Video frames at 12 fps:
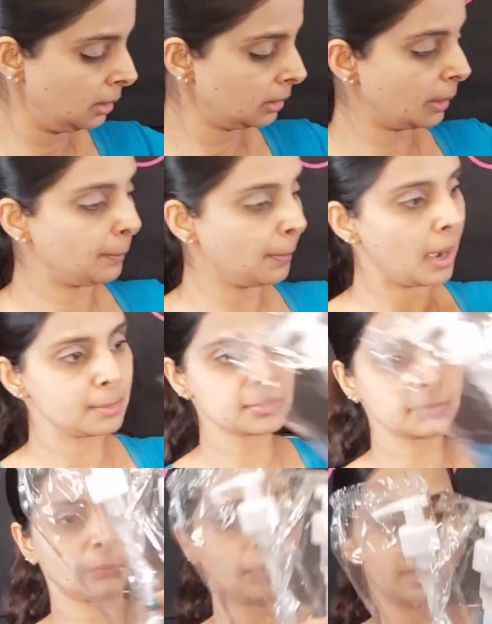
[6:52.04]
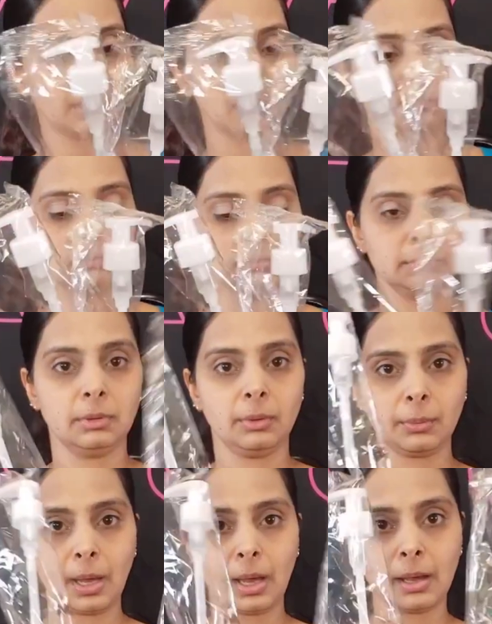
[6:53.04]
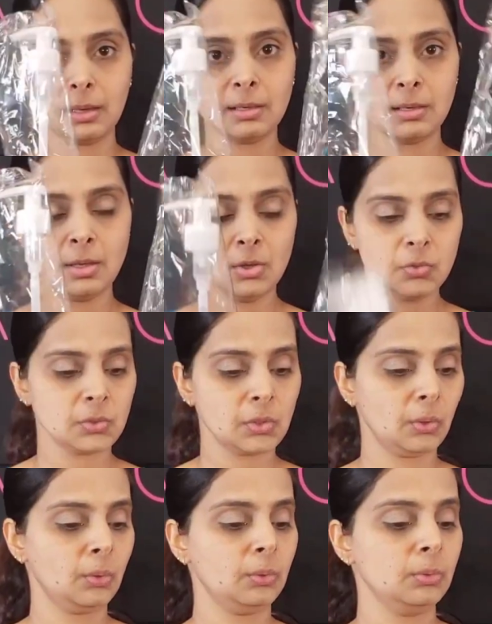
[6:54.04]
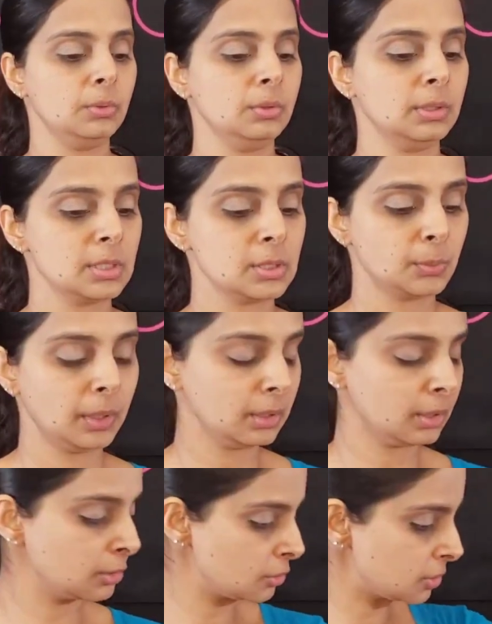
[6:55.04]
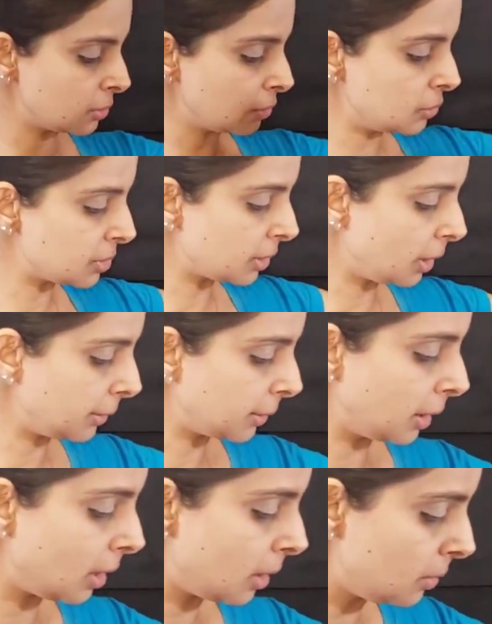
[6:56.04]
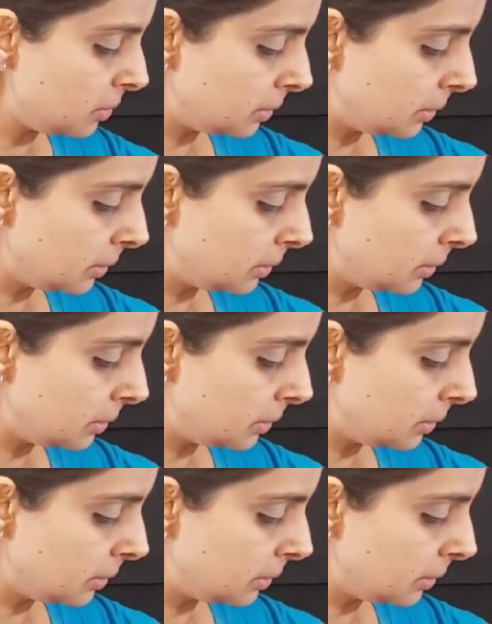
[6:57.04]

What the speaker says: the pumps for it, okay? So this way you can just use it on the go.